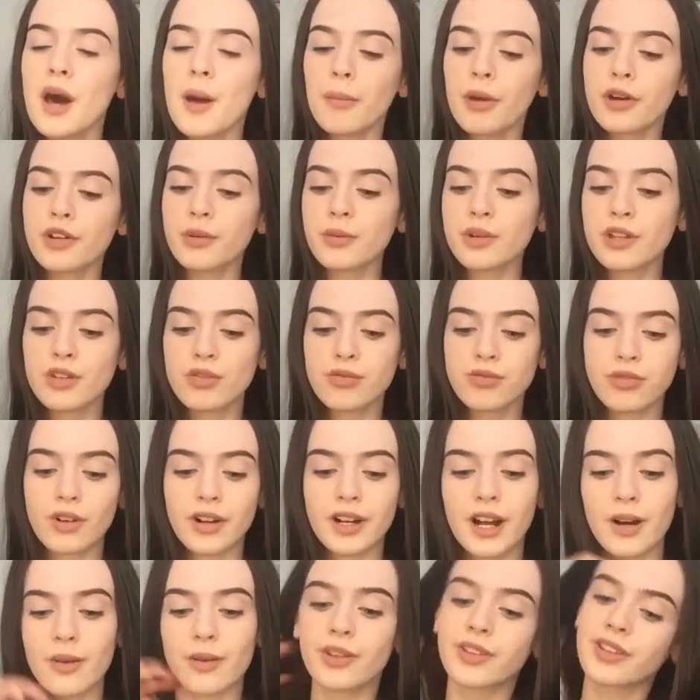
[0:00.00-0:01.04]
but I don't want it to run
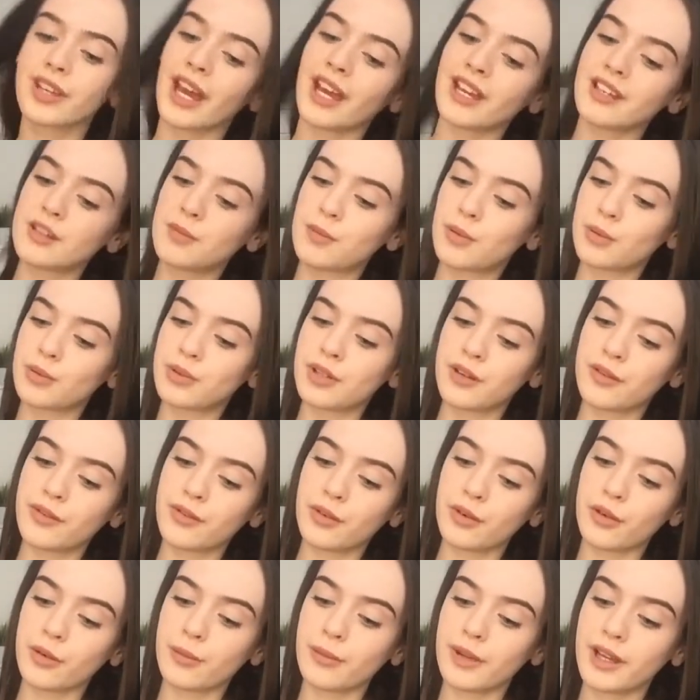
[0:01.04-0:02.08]
out because Katie bought it
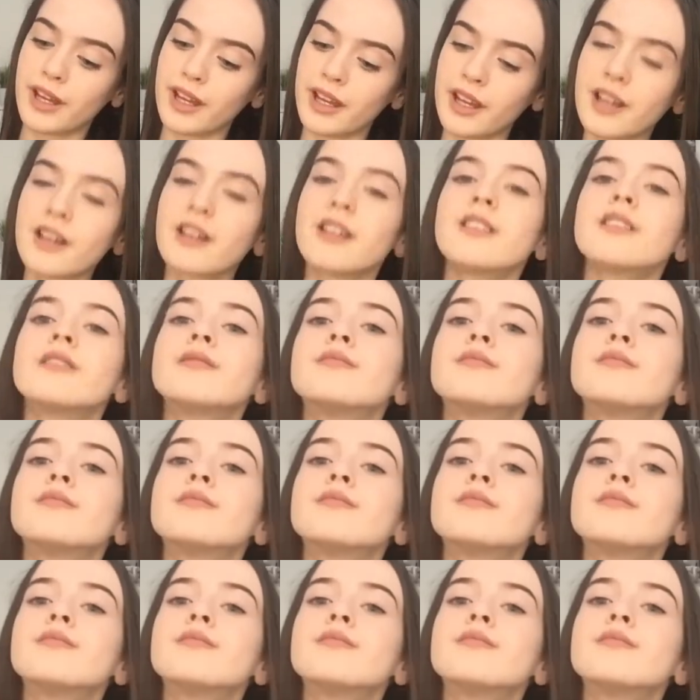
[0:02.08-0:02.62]
for me.